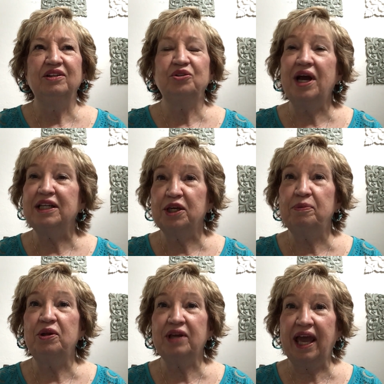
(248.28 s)
tried to
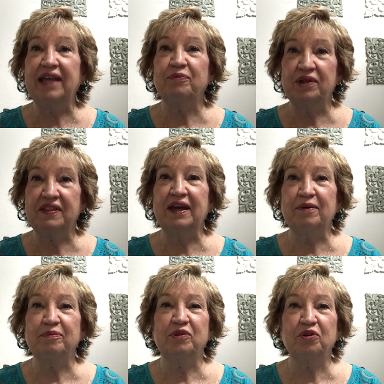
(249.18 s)
communicate with
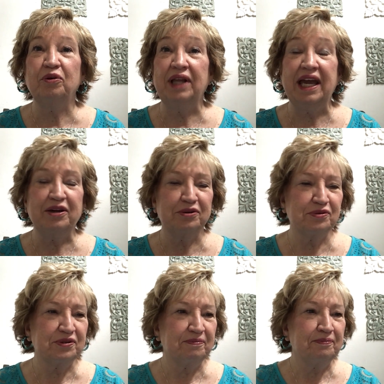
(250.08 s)
them through
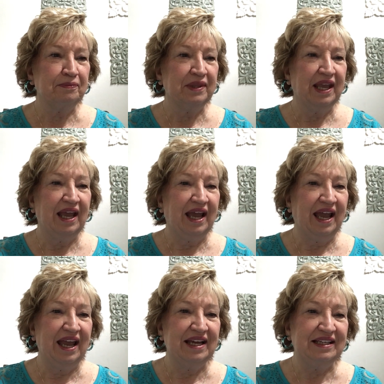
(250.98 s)
letters,
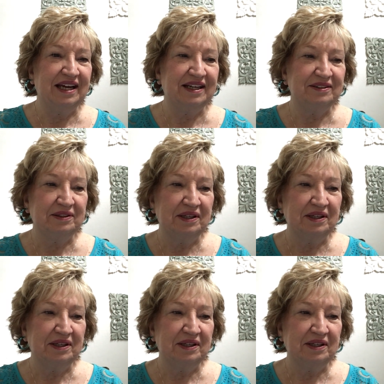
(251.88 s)
and. Uh,